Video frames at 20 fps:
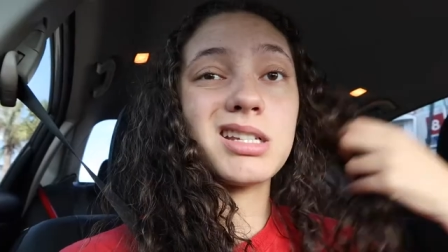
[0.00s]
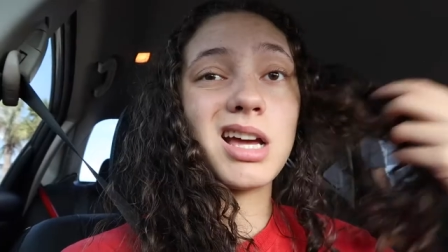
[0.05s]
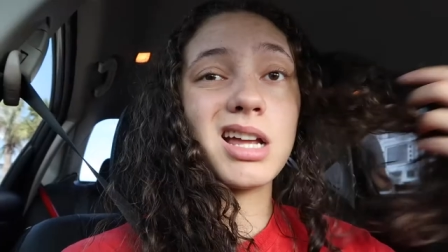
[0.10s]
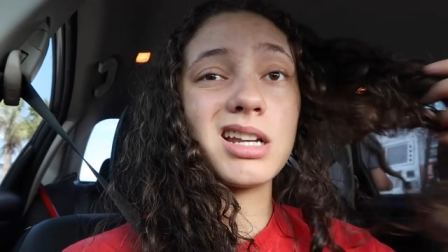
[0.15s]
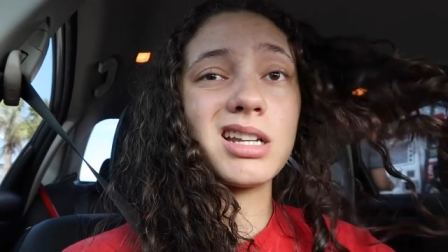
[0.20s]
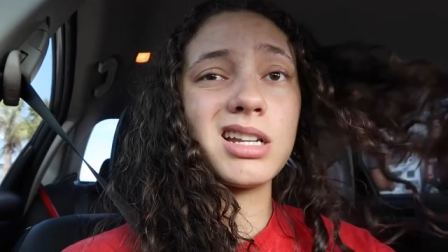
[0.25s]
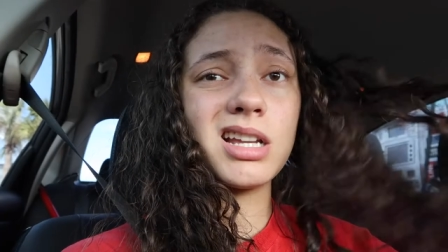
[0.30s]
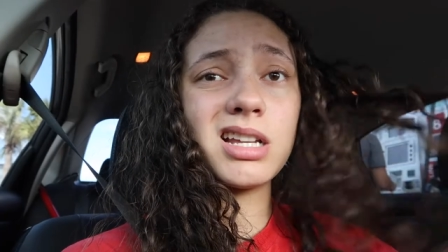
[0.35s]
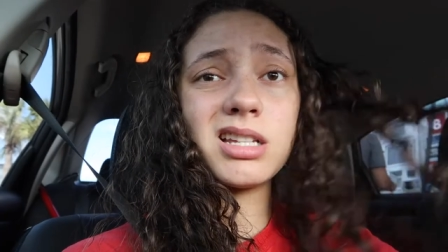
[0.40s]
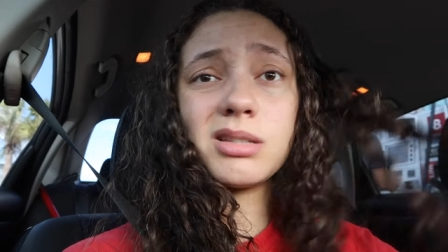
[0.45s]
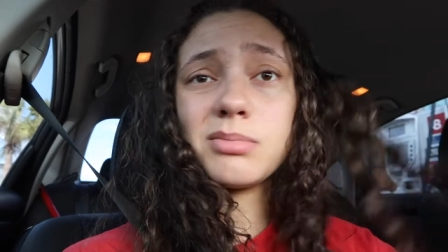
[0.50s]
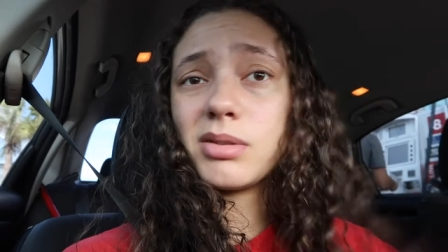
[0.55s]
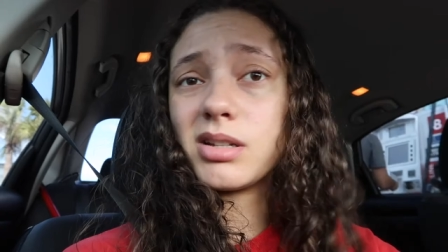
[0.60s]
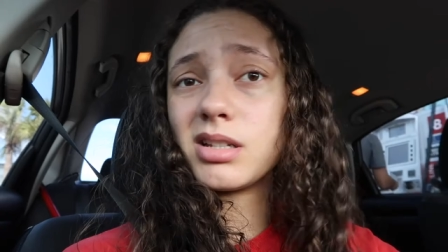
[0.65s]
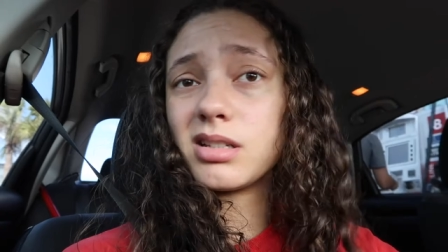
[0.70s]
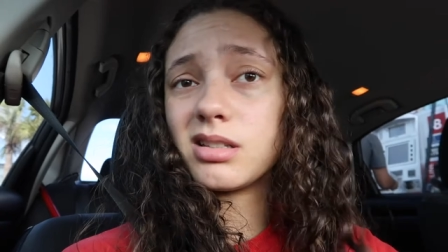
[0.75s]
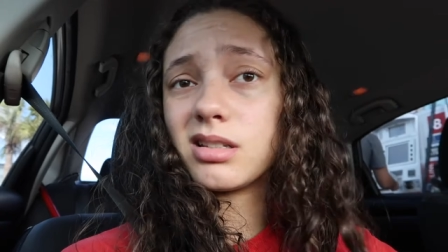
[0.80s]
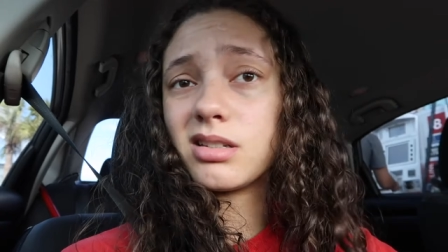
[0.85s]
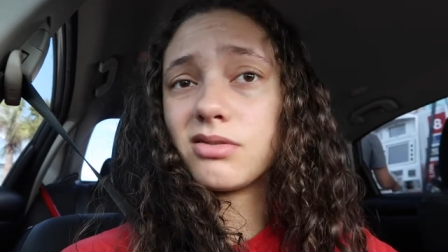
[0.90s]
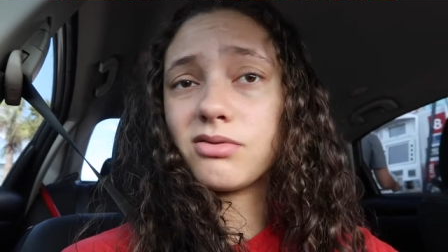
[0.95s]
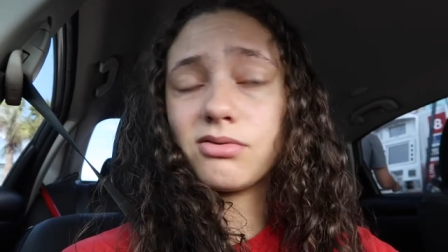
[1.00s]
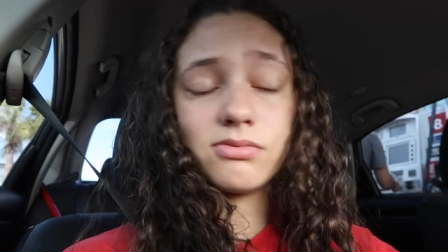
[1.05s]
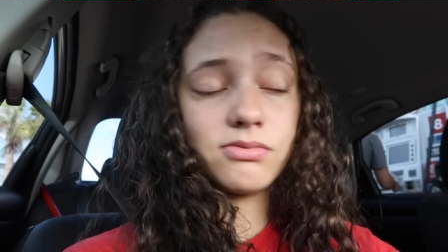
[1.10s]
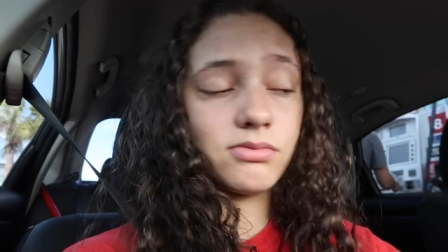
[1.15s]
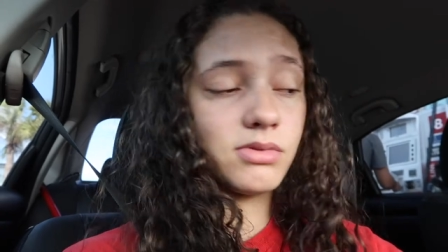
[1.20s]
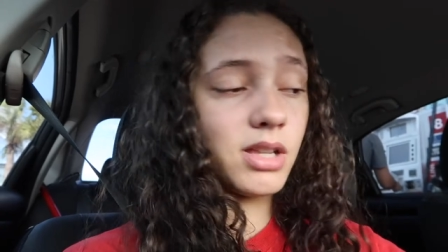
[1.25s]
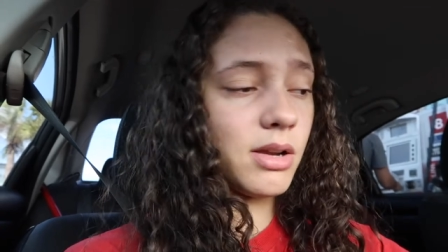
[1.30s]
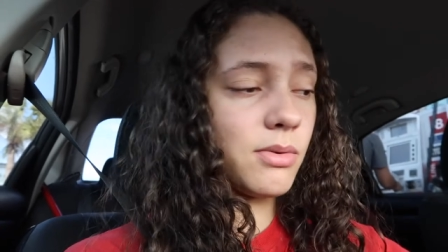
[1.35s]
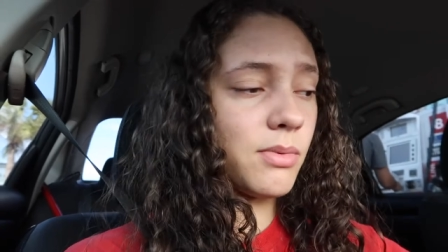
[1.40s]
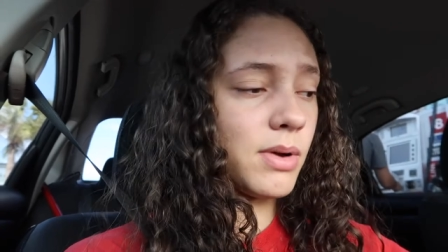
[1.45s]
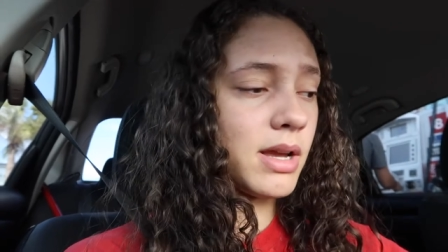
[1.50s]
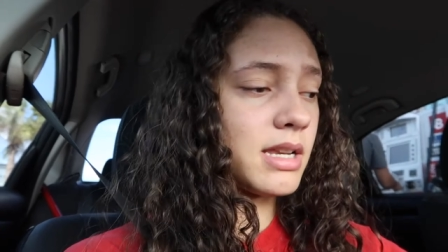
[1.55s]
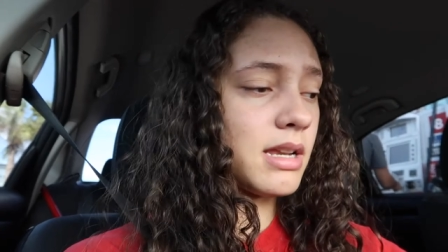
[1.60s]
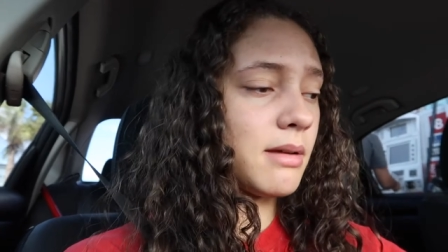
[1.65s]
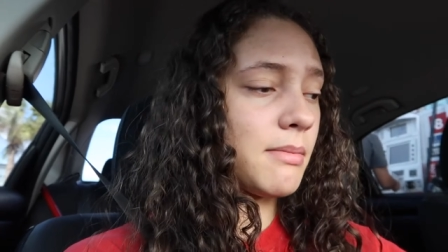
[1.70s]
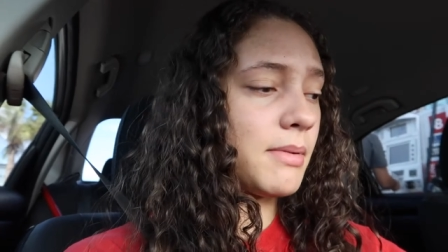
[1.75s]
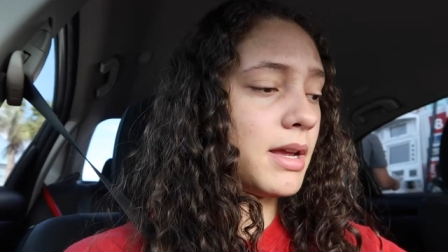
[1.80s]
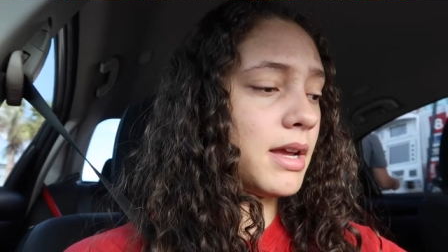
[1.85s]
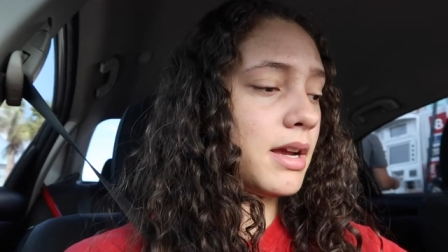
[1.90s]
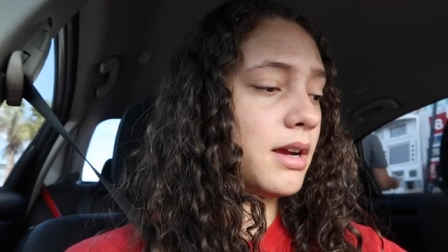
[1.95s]
kind of nice, but it's like weighing
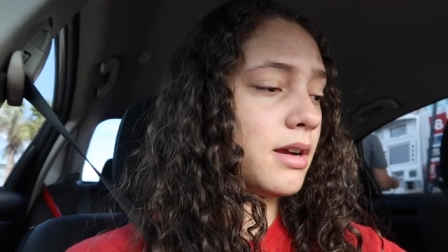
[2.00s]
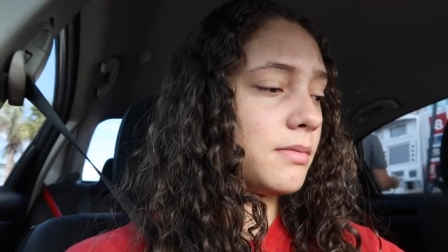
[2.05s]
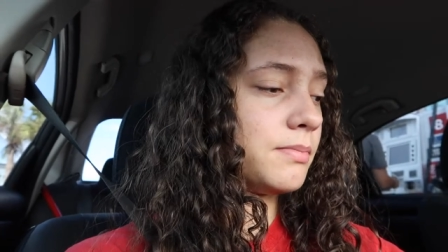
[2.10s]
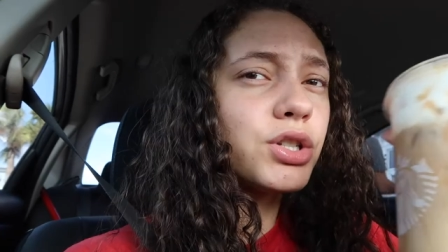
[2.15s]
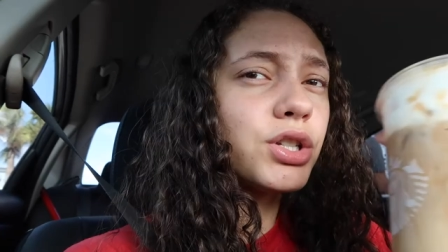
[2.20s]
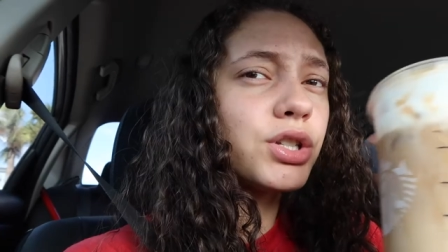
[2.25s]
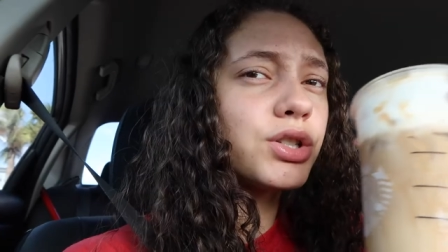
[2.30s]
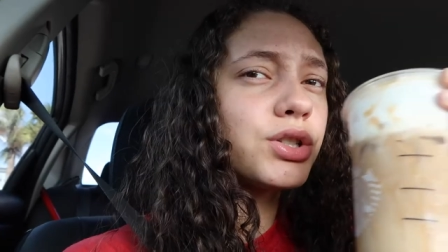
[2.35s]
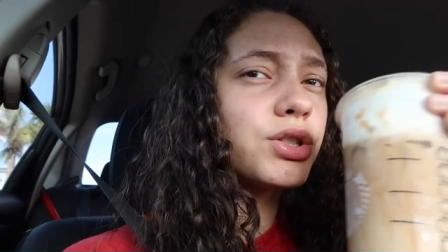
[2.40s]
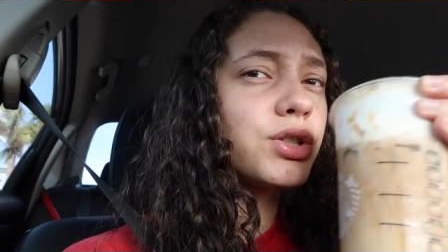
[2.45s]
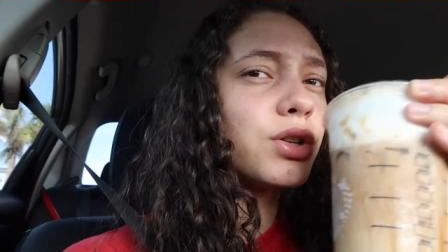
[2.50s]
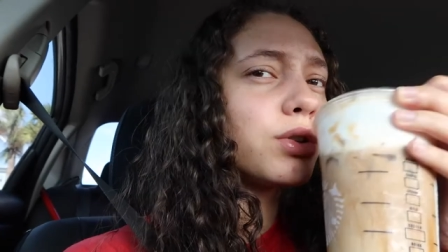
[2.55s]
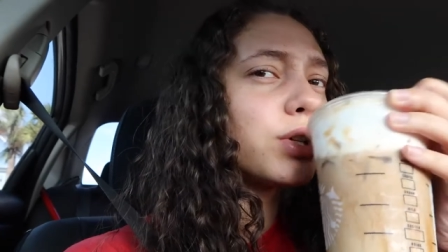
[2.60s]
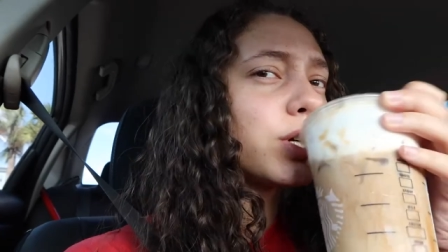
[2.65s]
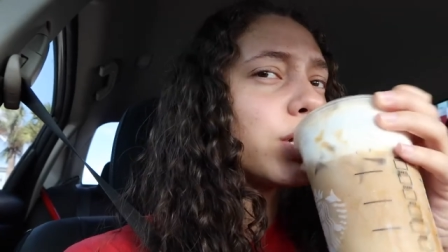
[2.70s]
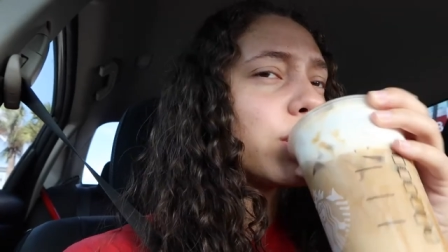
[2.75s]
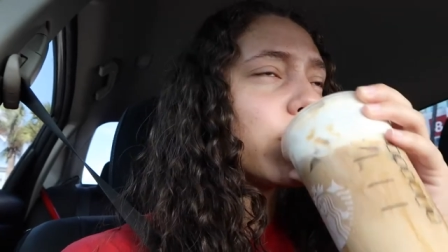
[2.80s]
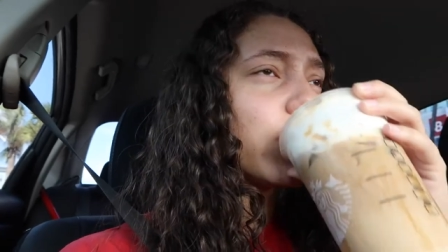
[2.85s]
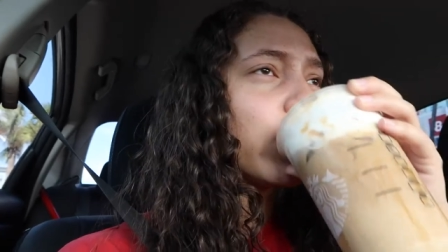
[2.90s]
down my hair. It's just so good.